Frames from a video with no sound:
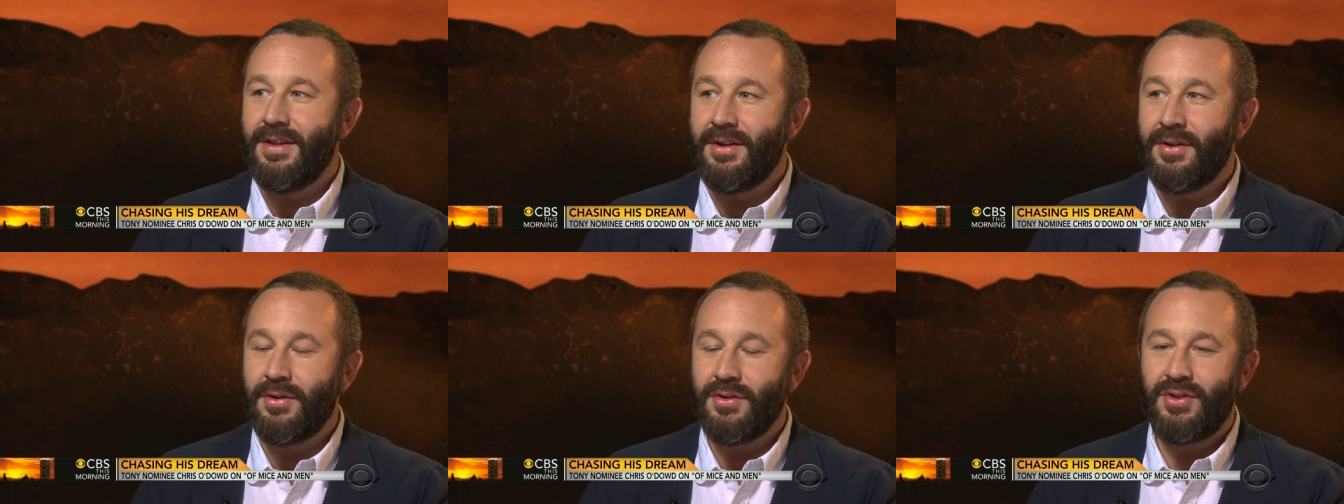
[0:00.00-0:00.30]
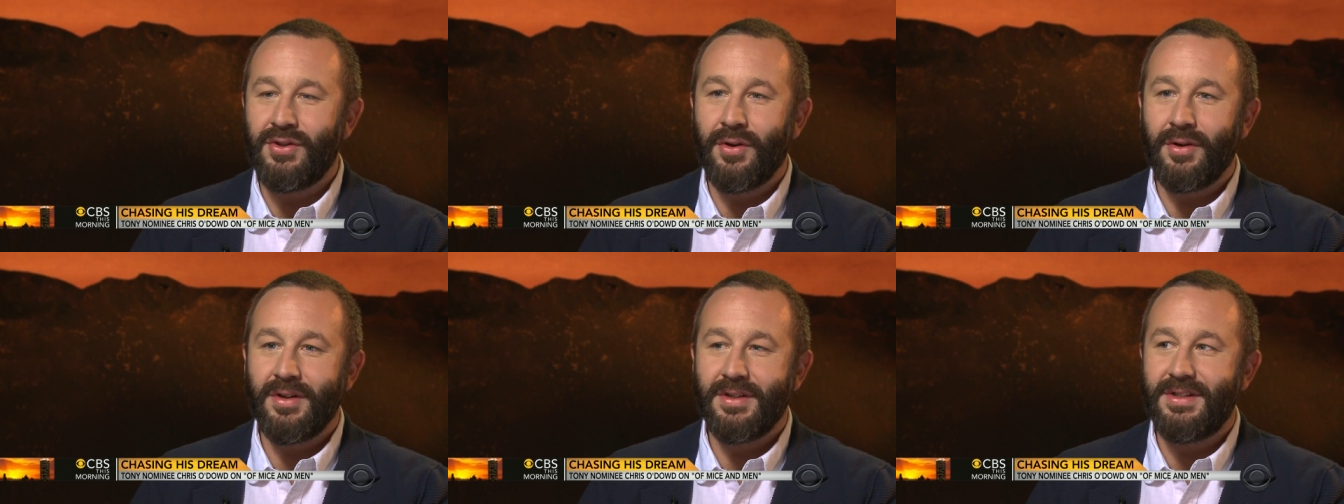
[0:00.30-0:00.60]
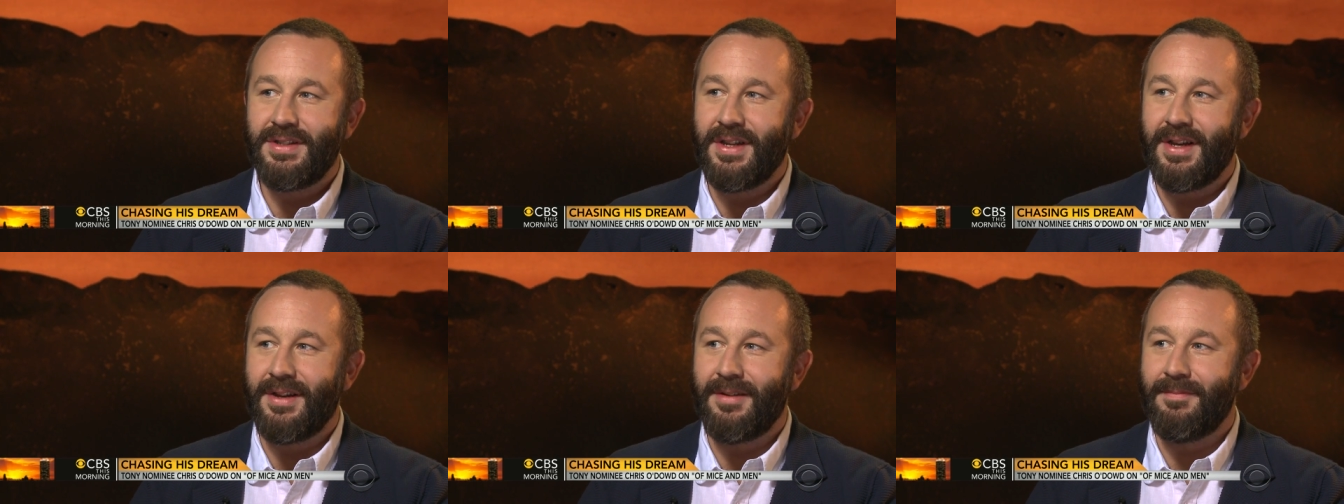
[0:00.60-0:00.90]
know,
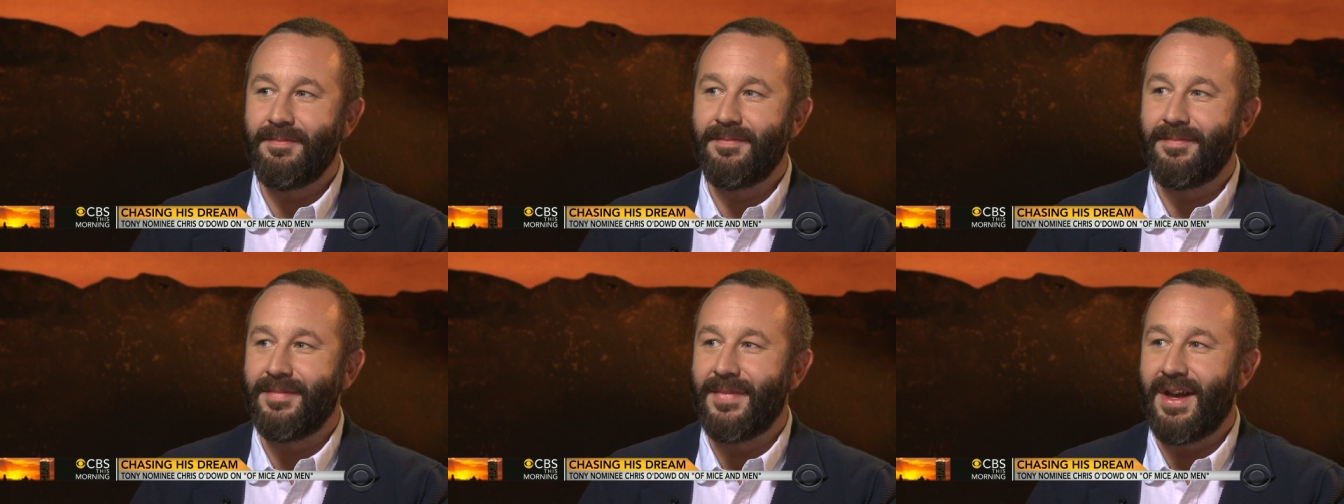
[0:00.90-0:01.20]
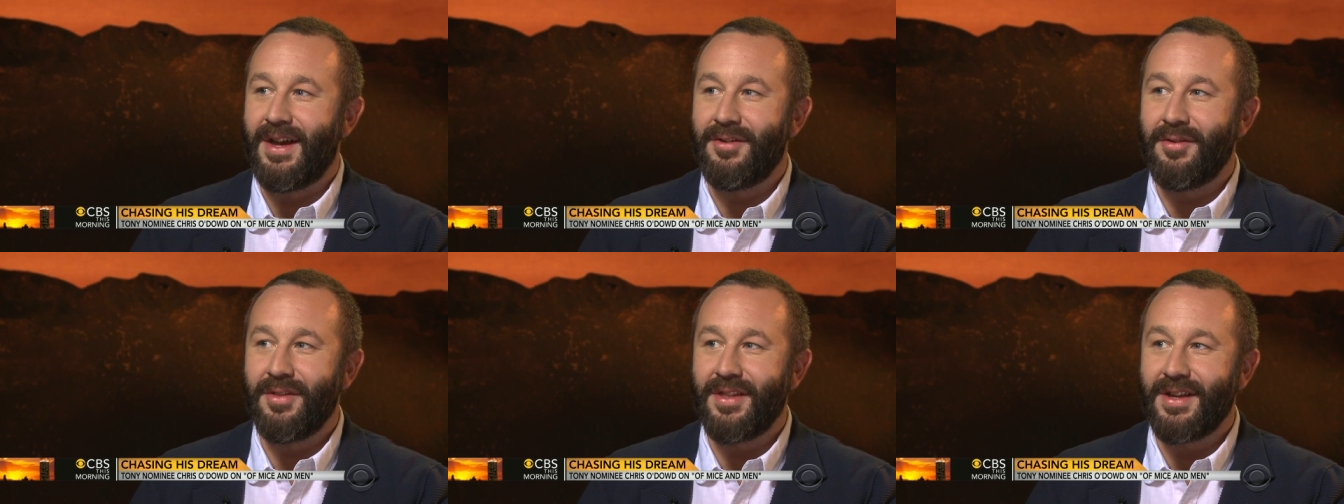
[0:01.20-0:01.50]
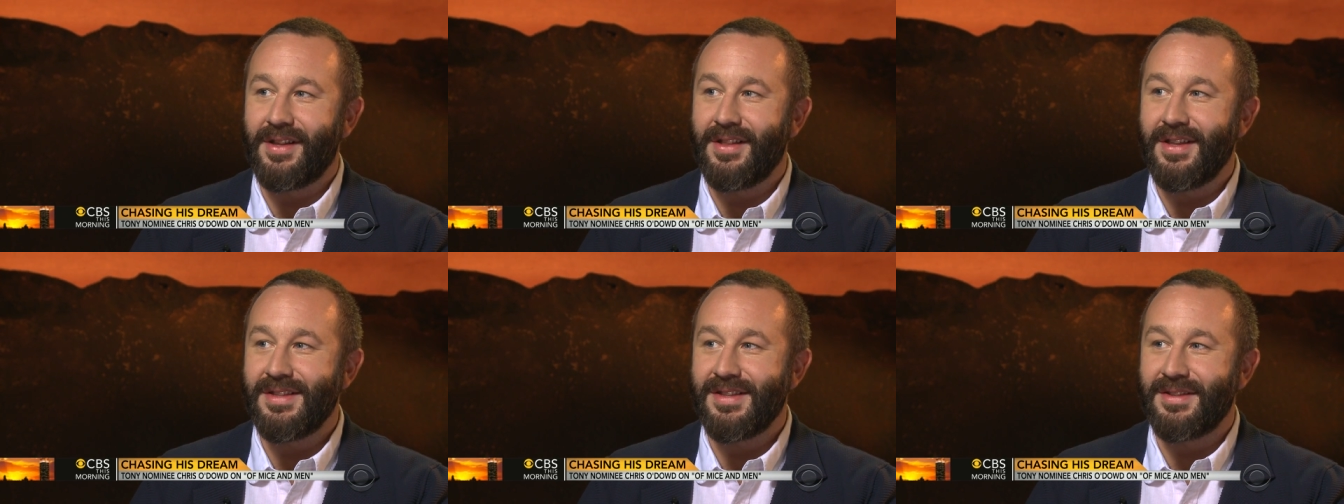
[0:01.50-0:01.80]
George, um, I don't
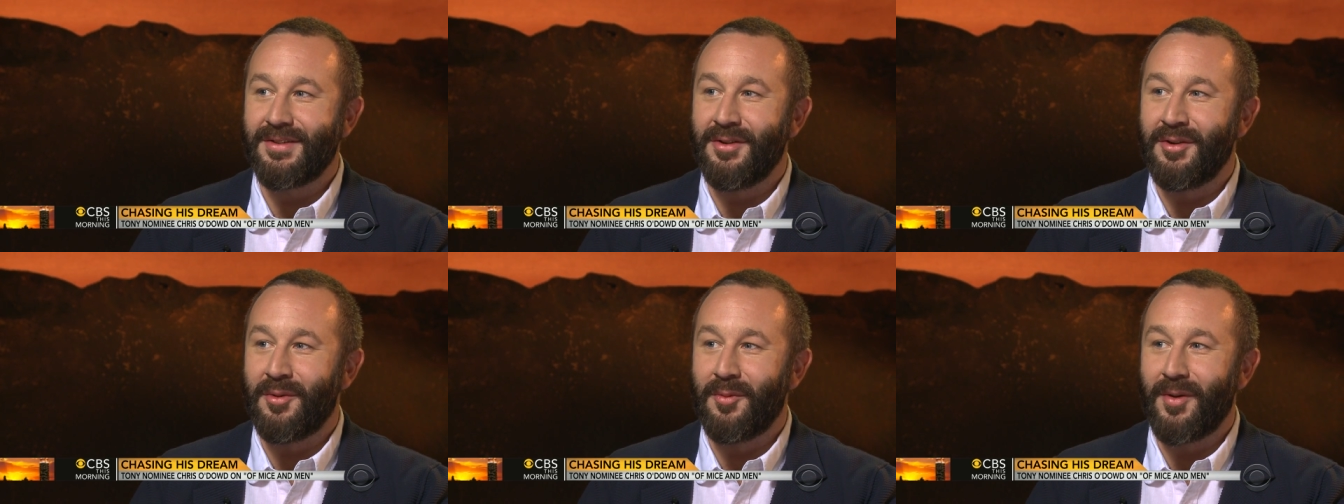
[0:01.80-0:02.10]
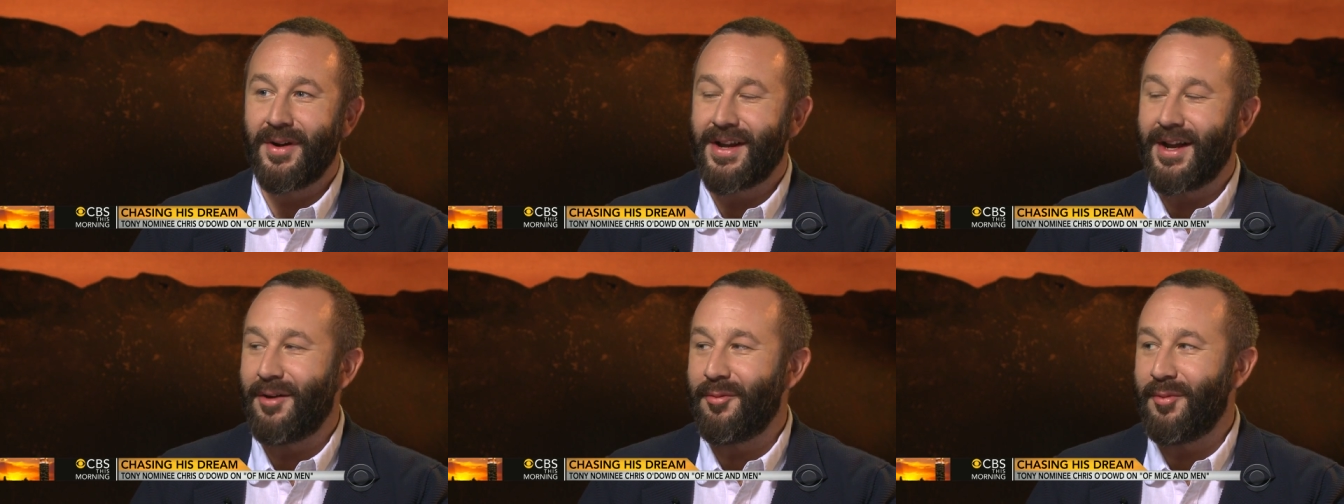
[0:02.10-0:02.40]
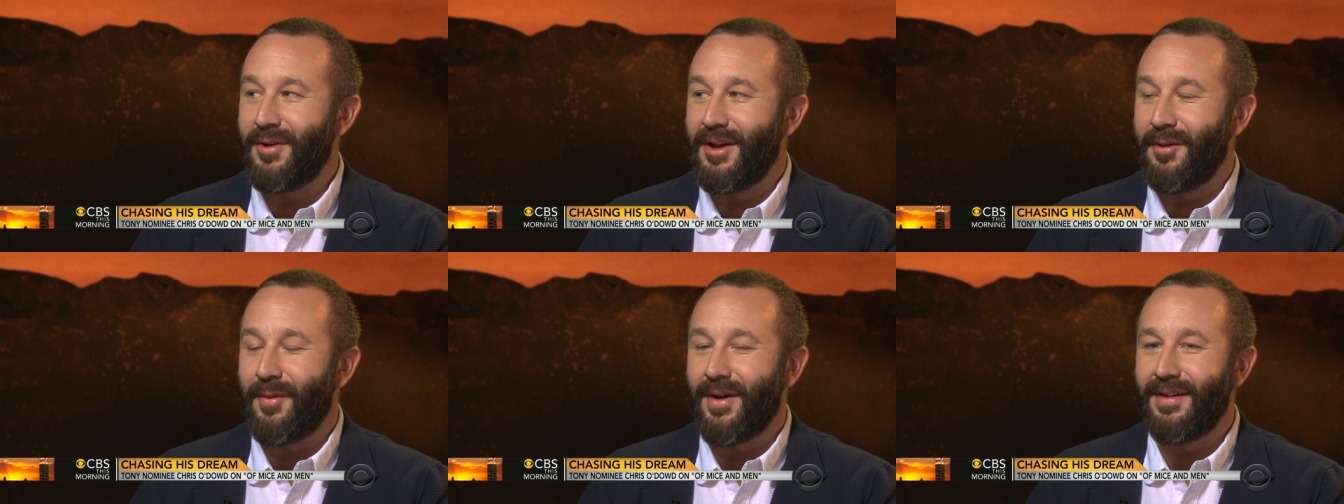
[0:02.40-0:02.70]
think this is going to work out
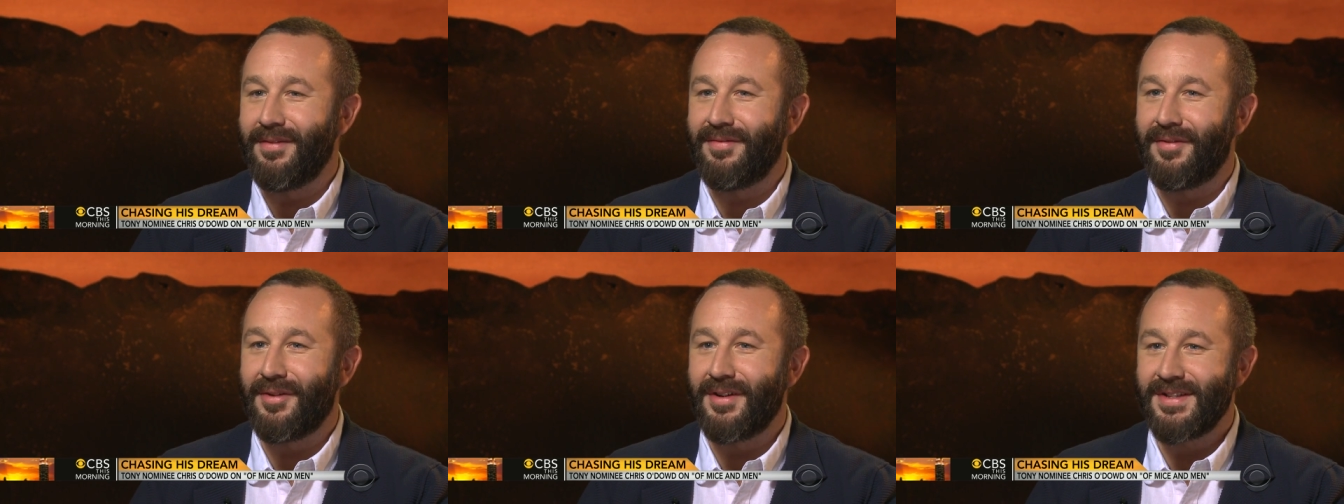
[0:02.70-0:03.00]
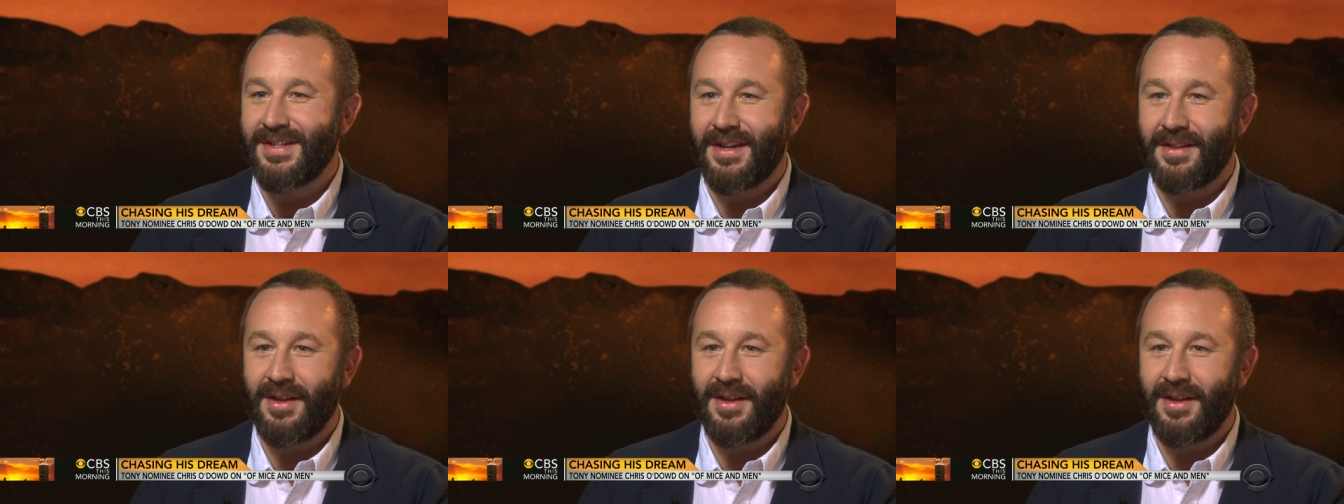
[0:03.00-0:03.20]
really well for us.